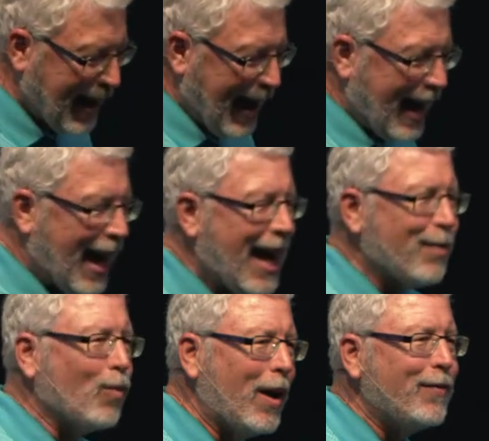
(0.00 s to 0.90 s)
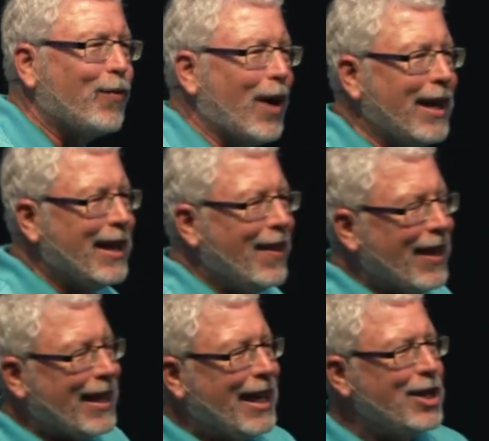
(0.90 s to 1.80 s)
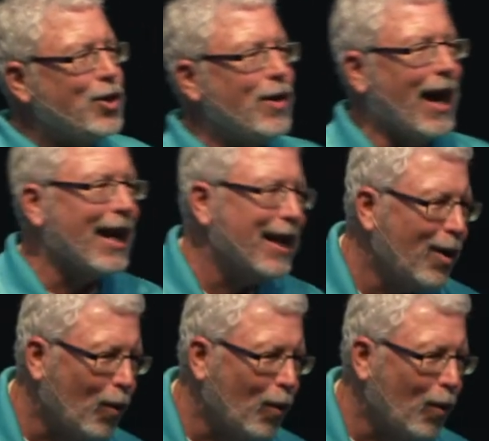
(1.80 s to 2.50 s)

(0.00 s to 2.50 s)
and I had one friend that, kid you not,